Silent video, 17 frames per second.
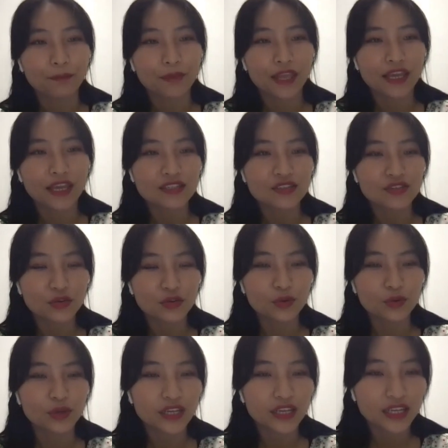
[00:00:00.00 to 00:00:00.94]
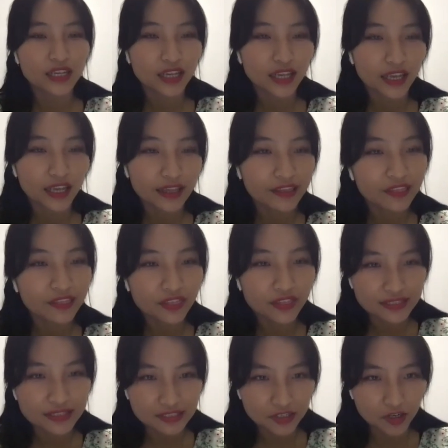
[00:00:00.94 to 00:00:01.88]
And so in
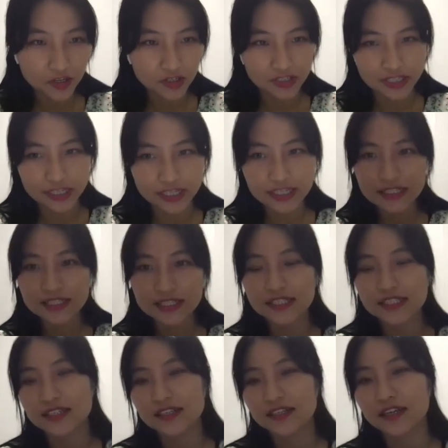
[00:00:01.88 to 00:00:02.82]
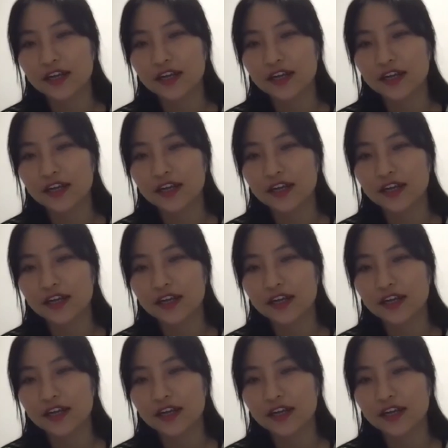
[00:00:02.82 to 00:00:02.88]
this context,